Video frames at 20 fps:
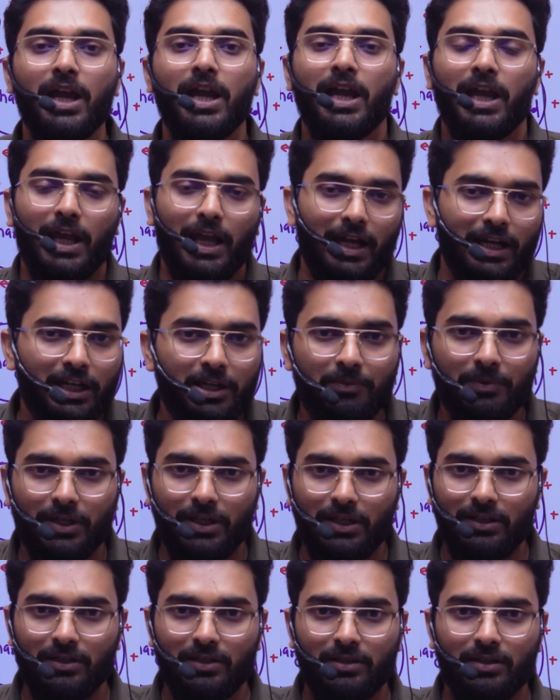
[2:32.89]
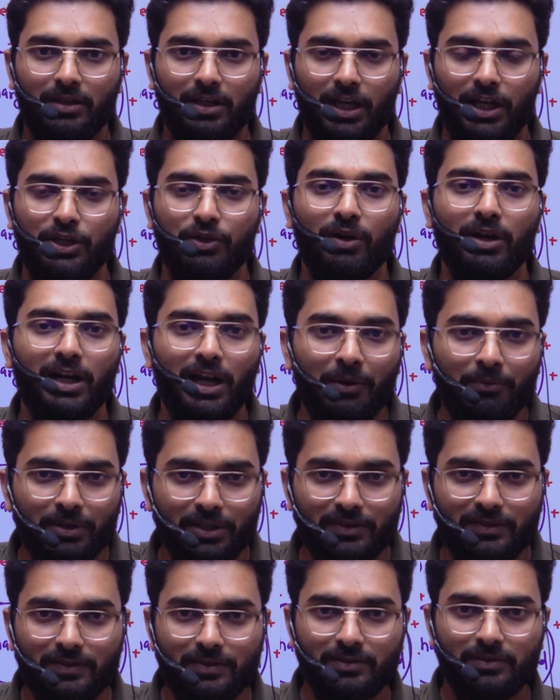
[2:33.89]
anyway, in your
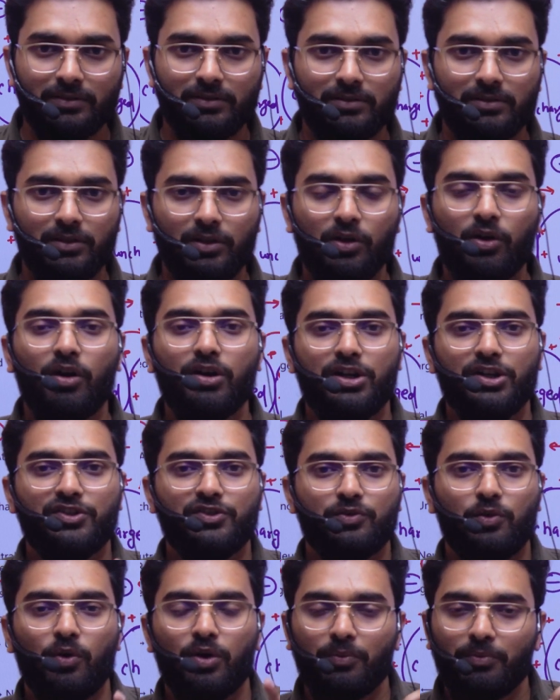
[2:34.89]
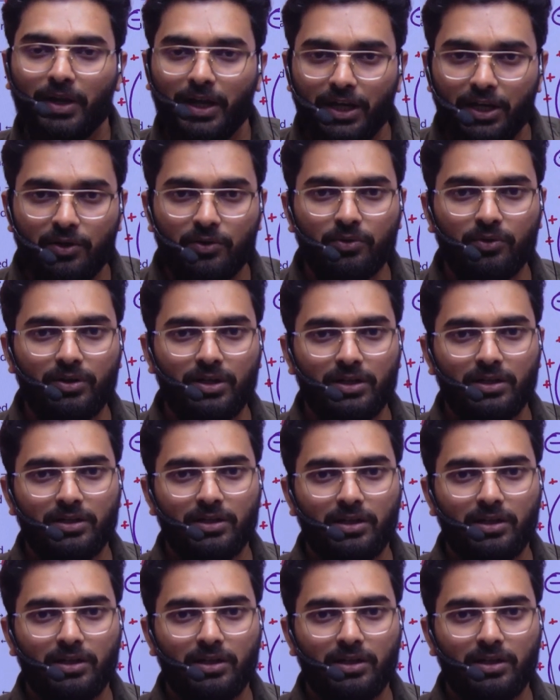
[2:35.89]
neighbors got a score very good,